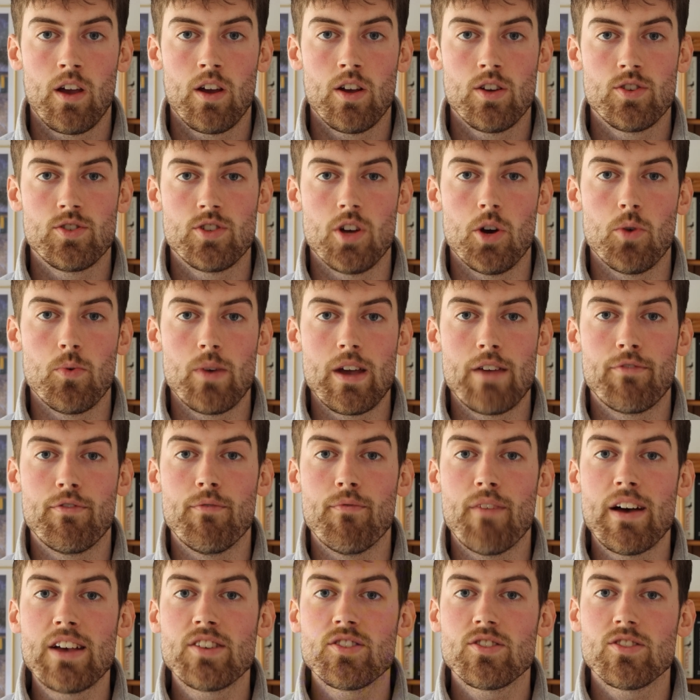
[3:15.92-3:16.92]
So if
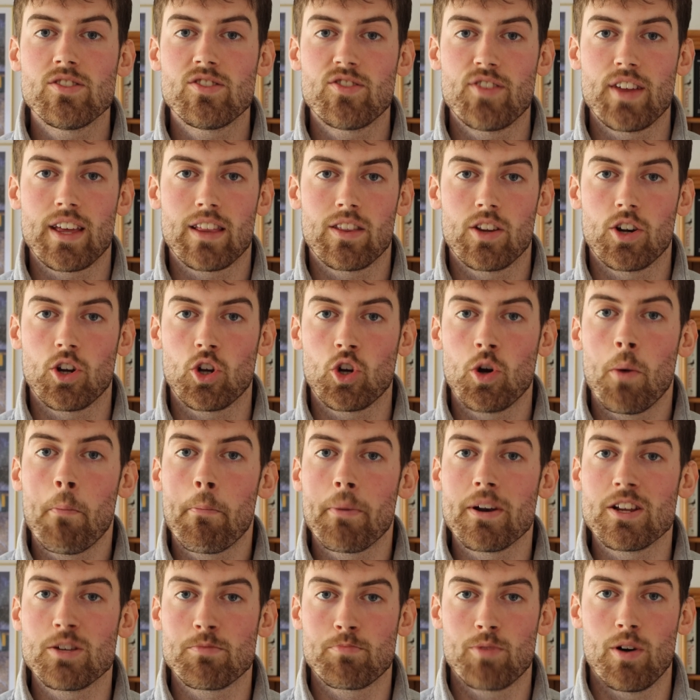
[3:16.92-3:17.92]
investors think that a
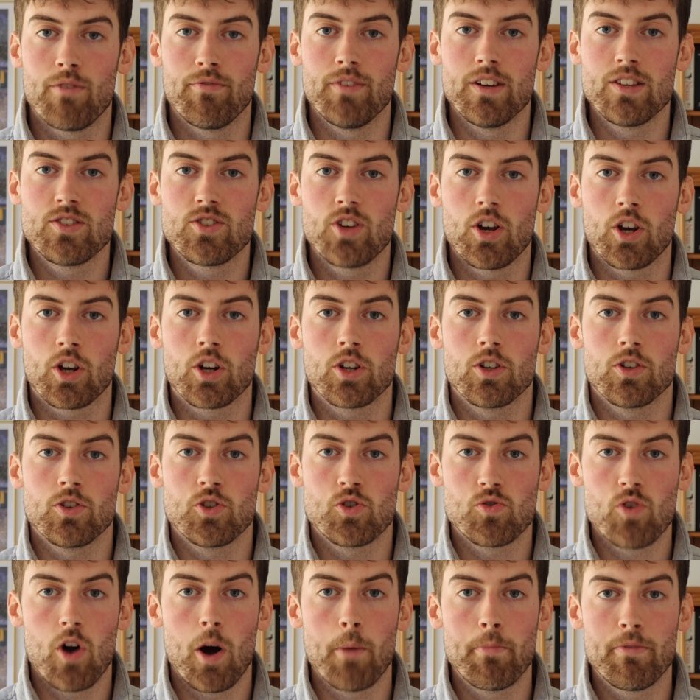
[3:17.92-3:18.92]
company's profits are going to
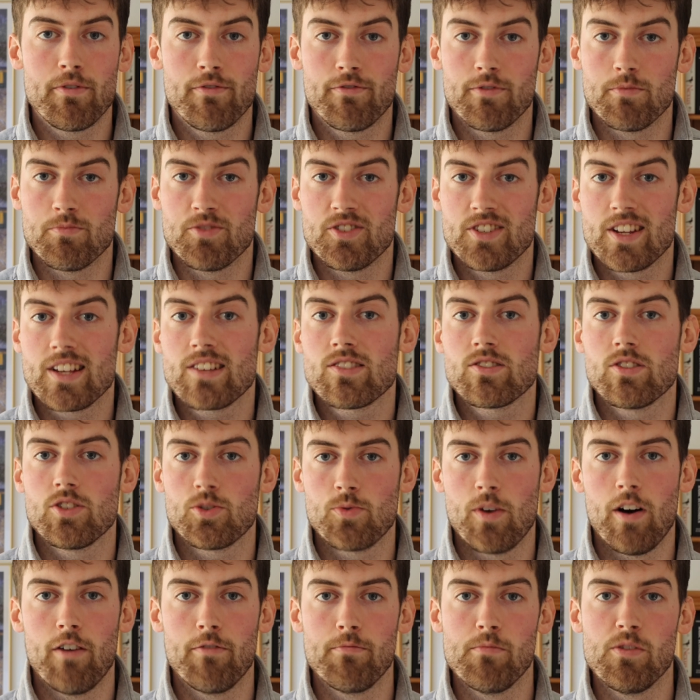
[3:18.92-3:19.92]
drop from 6 to
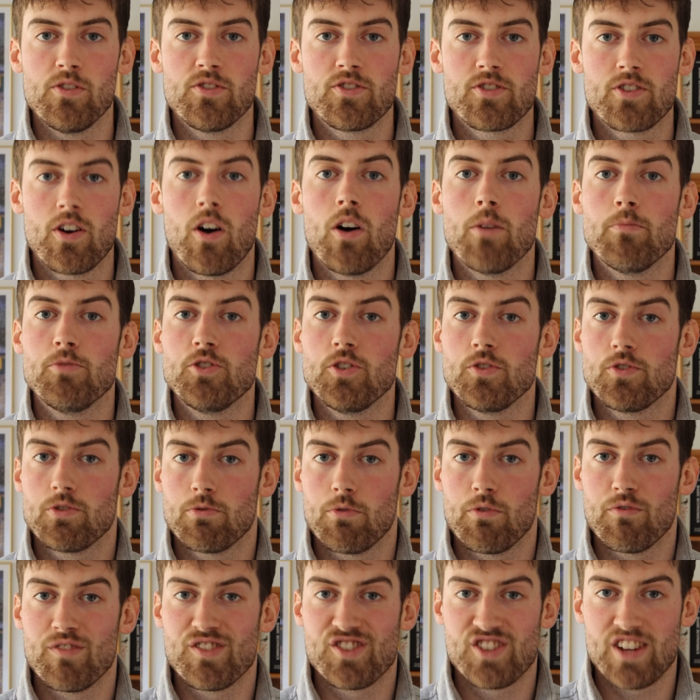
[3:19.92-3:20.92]
12 months' time due to a
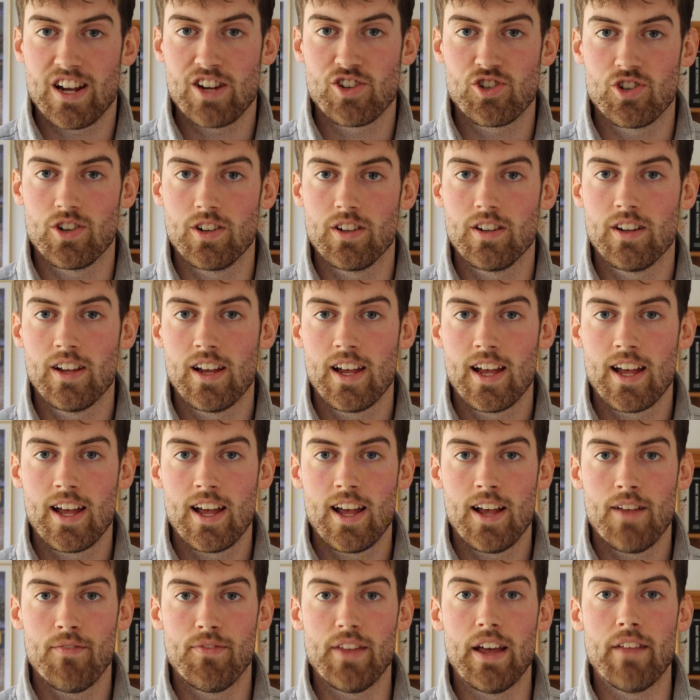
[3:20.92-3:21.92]
recession,
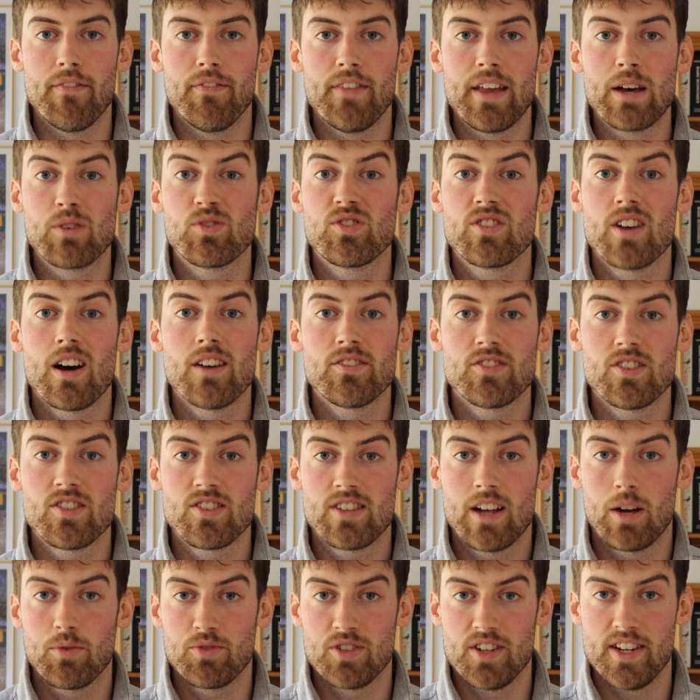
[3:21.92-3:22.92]
then they'll start to
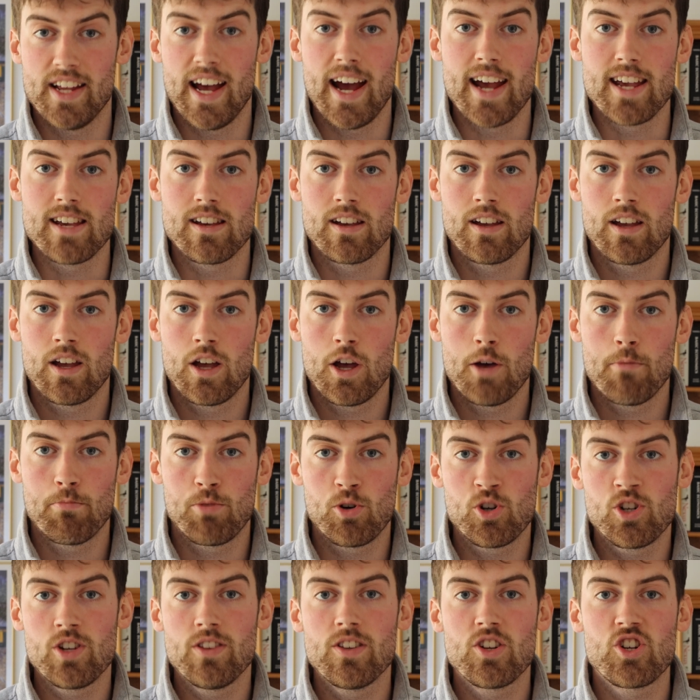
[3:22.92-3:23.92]
sell today,
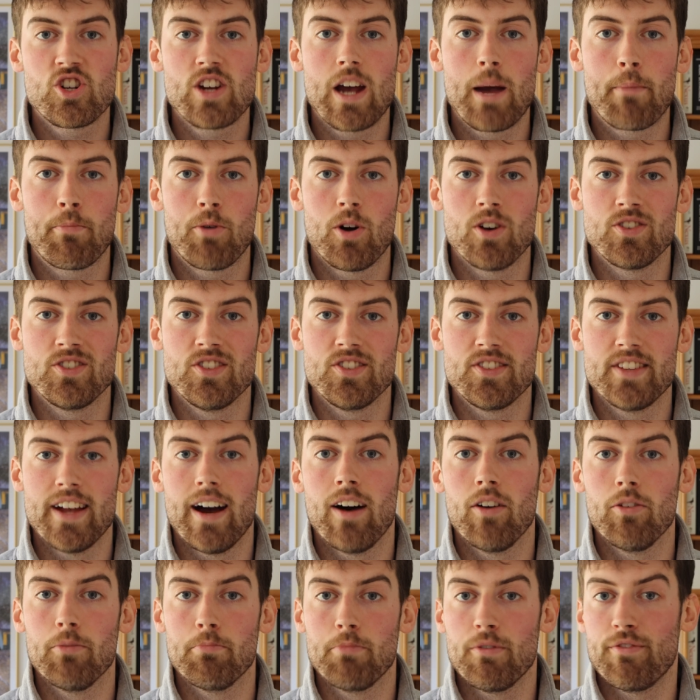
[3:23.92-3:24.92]
pushing the share prices
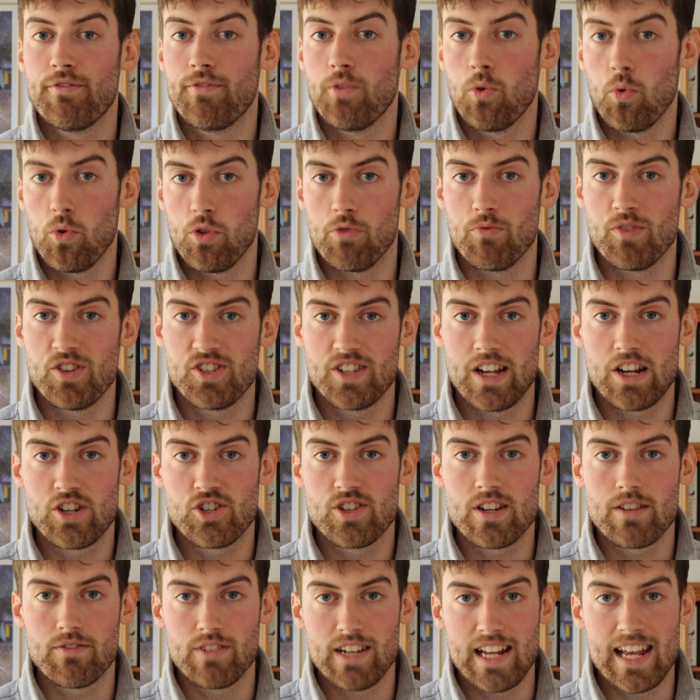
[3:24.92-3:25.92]
down before the
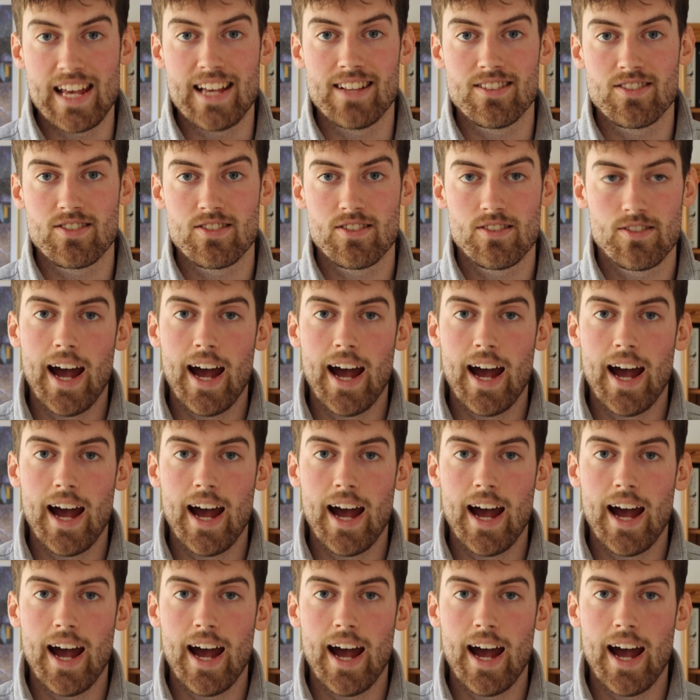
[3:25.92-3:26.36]
recession even hits.